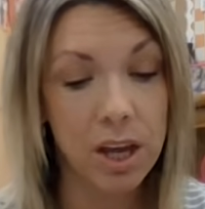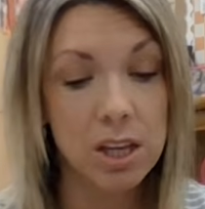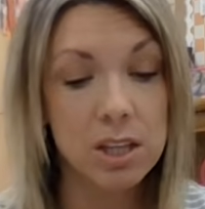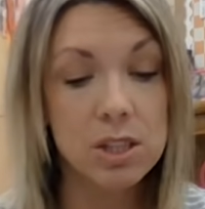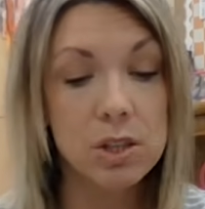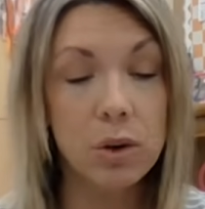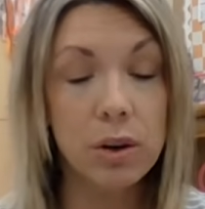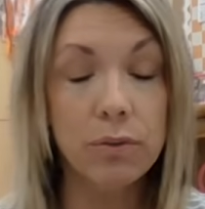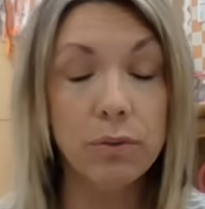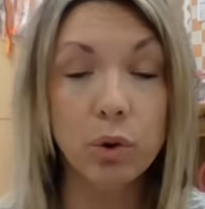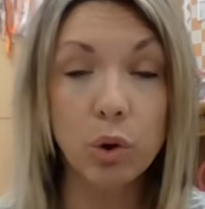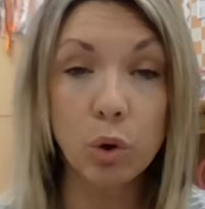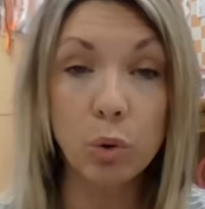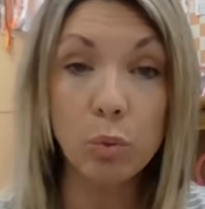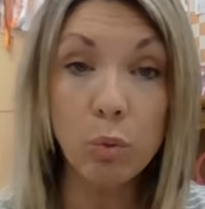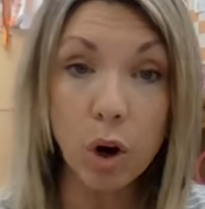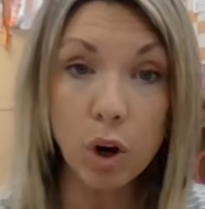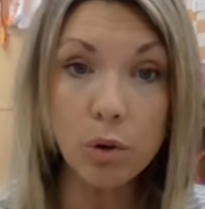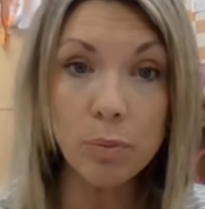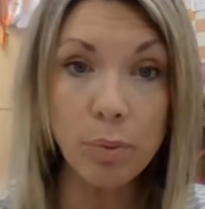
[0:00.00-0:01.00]
So if your
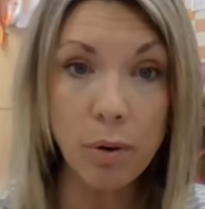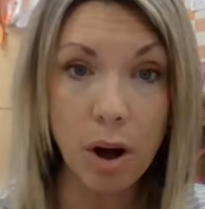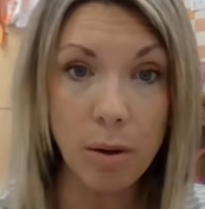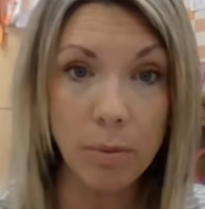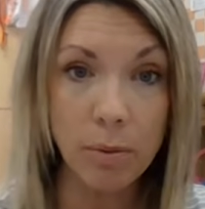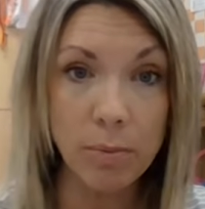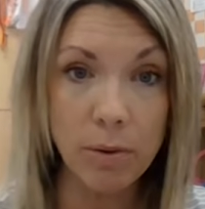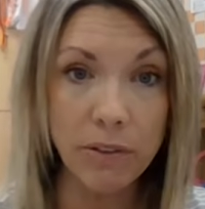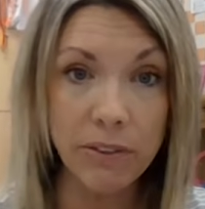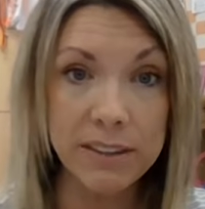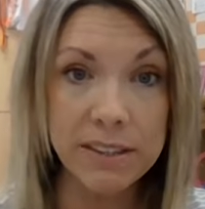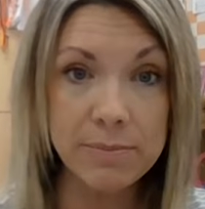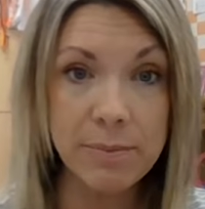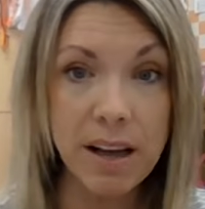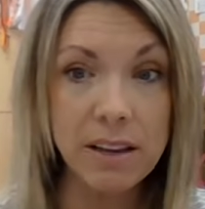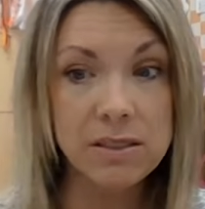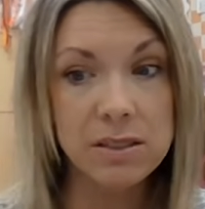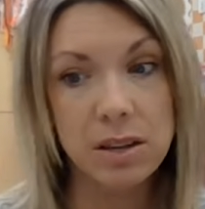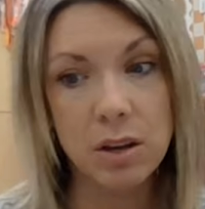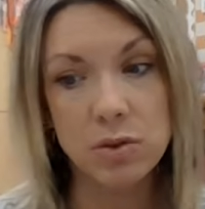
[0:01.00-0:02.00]
word problem on this
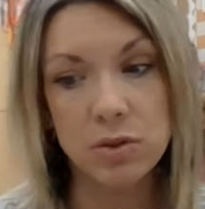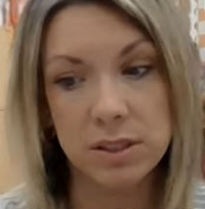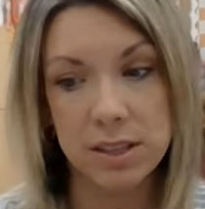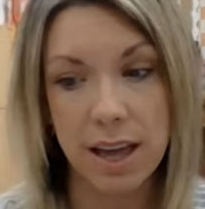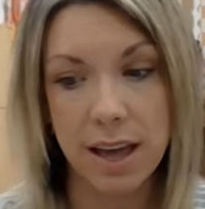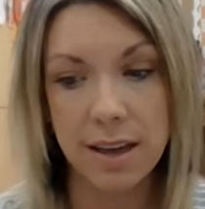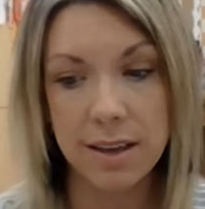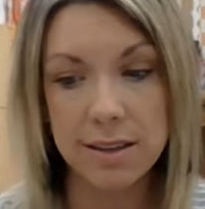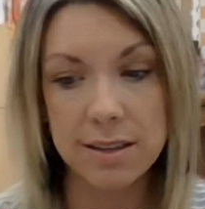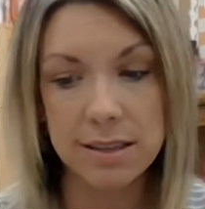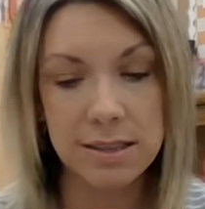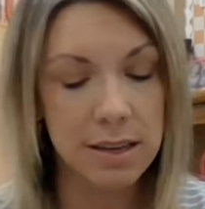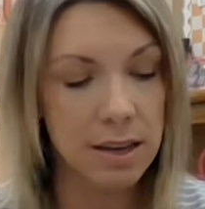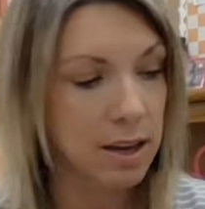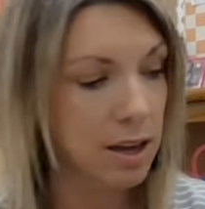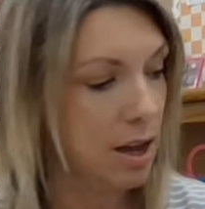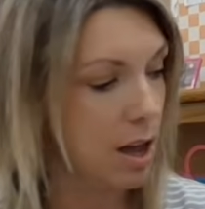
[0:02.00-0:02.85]
milestone says,